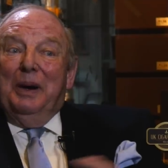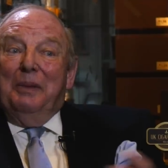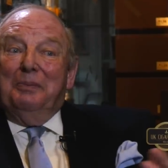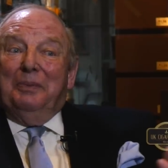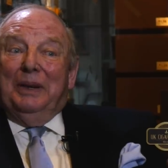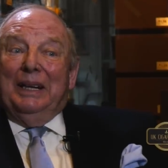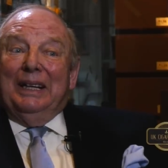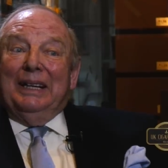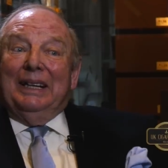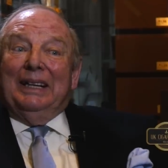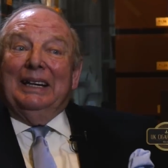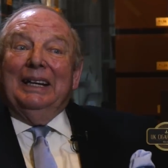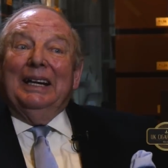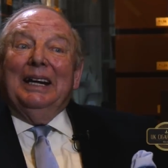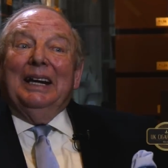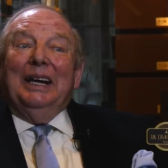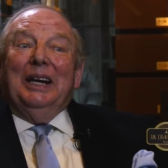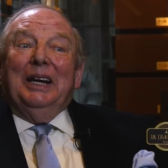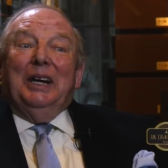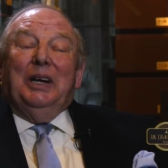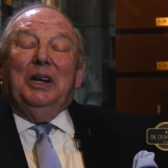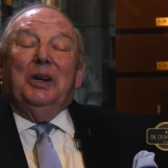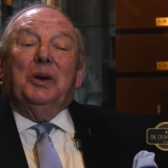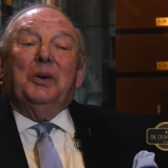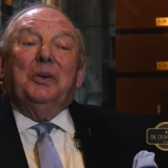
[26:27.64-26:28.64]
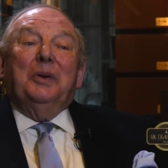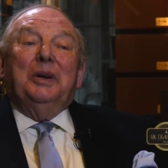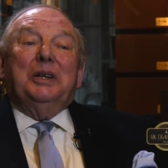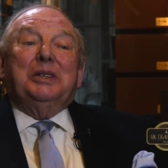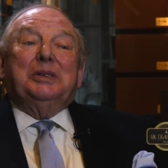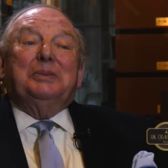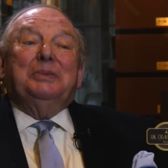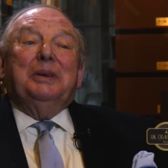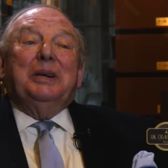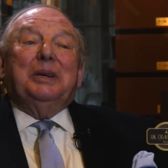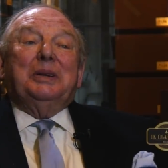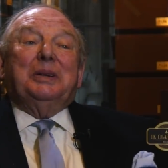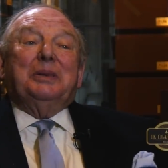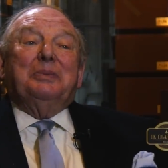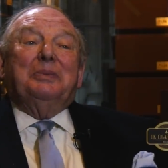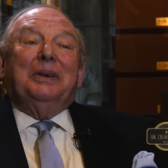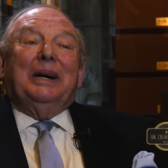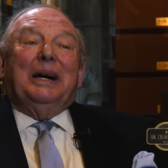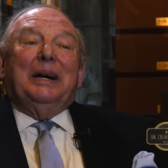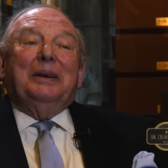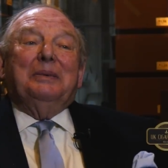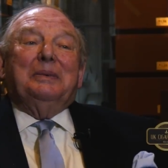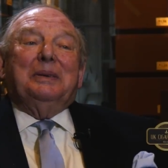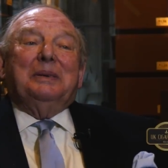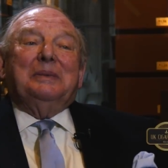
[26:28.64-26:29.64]
public, he always smoked always a
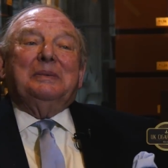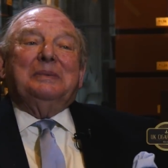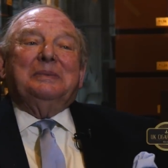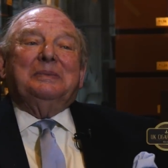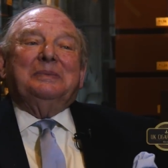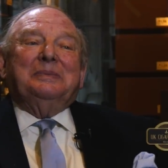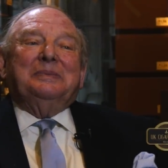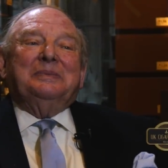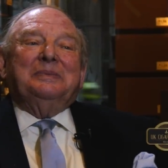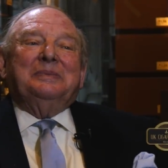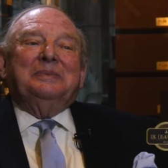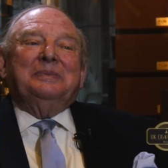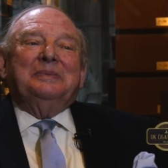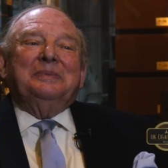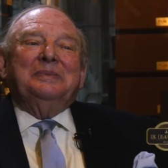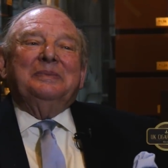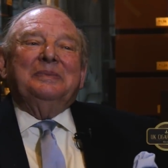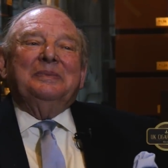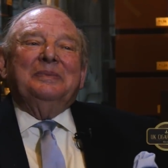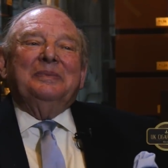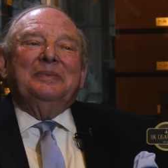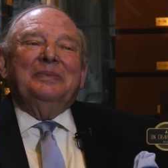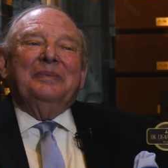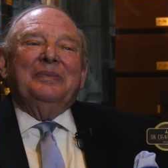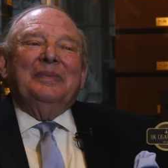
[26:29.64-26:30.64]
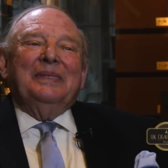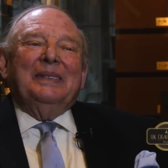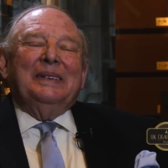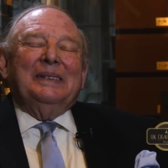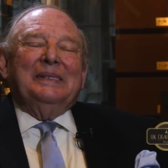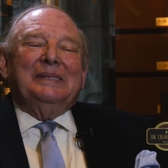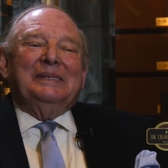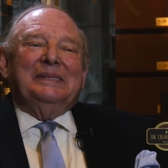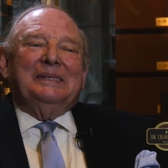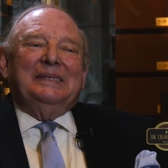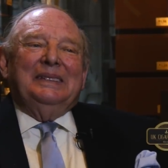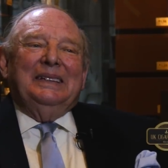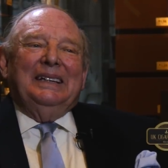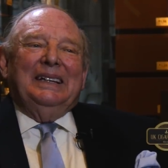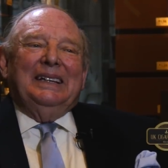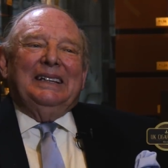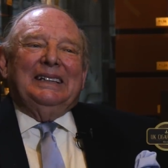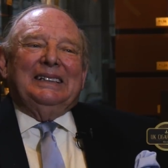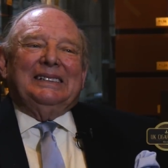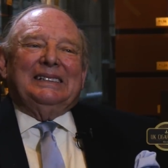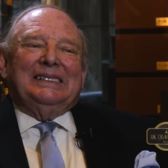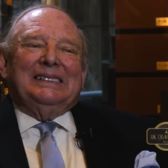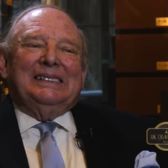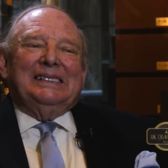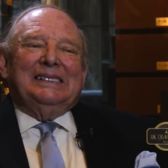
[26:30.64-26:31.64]
pipe. seen smoking a pipe.
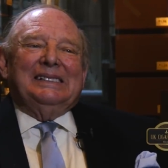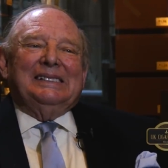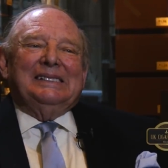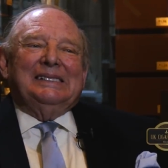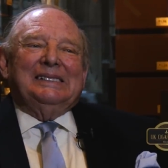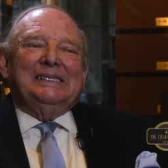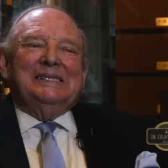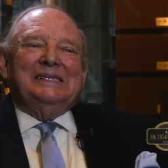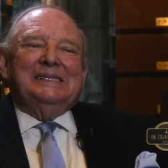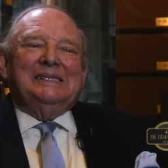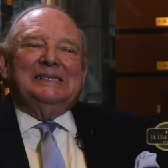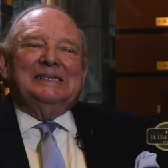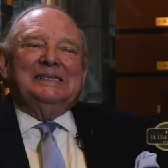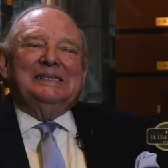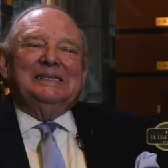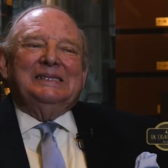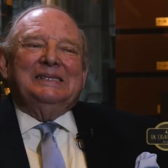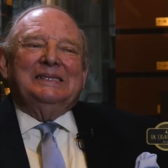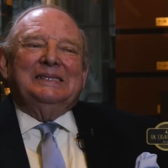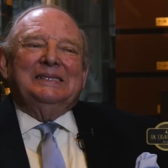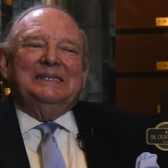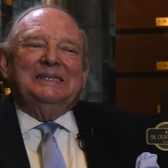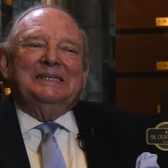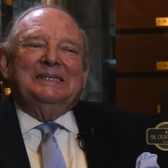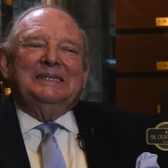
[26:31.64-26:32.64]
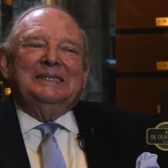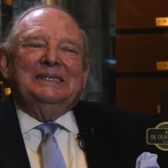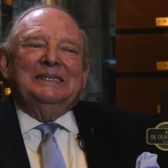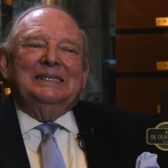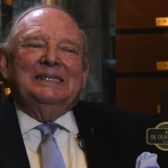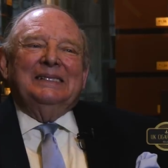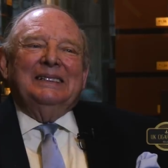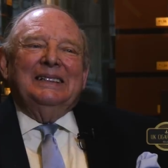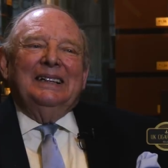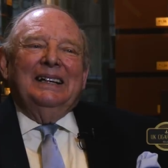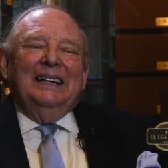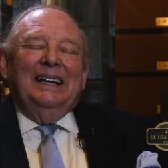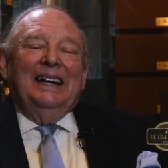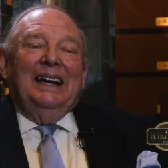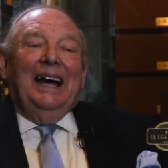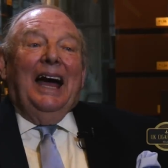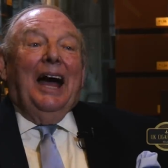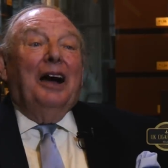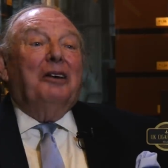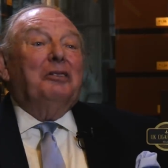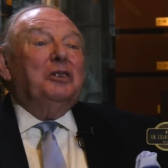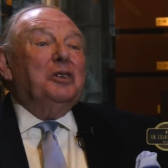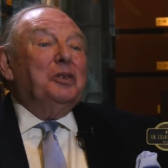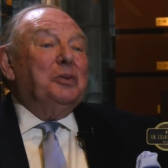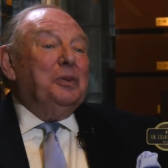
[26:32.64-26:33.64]
Yes. And his name was?
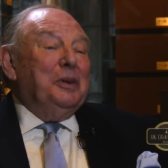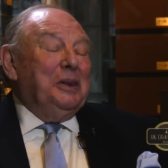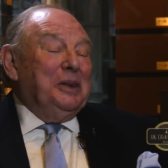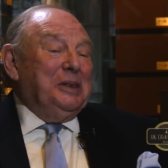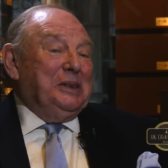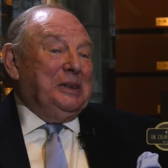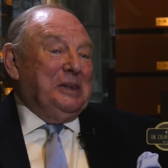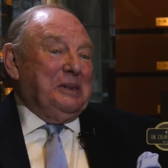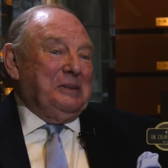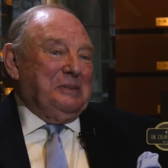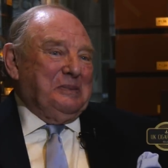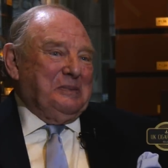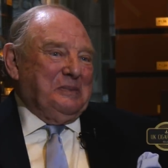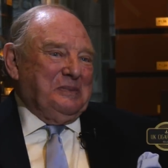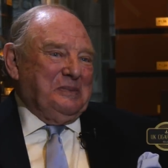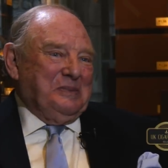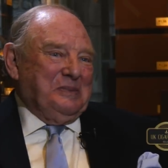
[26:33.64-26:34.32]
Harold Wilson.